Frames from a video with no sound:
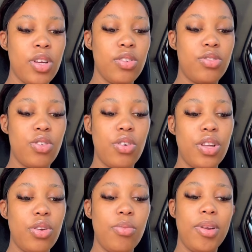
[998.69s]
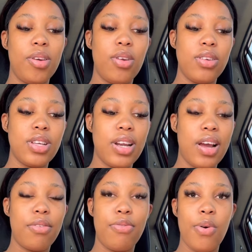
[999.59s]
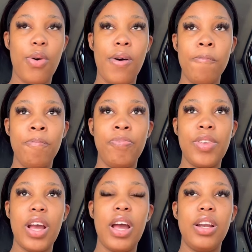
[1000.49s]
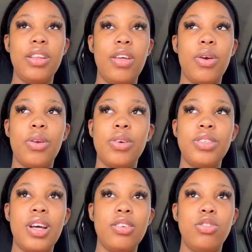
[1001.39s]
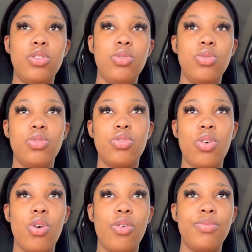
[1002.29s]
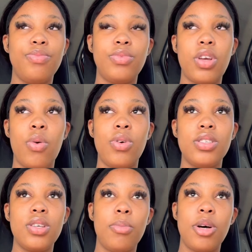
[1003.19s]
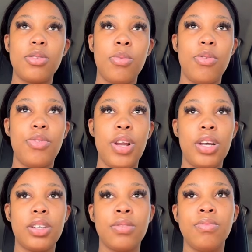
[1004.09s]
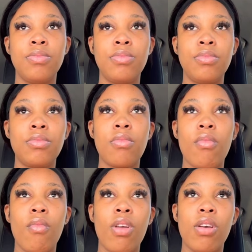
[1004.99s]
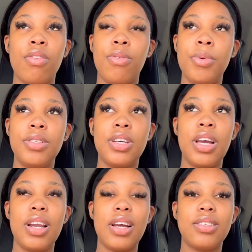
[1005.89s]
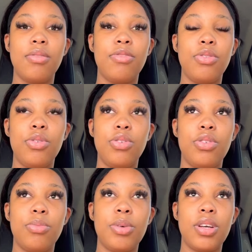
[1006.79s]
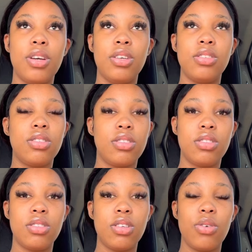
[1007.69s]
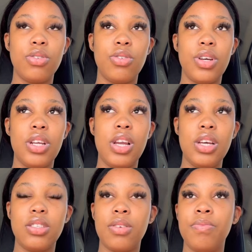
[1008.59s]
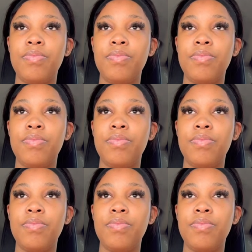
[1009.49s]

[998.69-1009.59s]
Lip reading: So they normally close at like 4 and they're closing at 2. So it was impossible for me to get like some food because it was already late.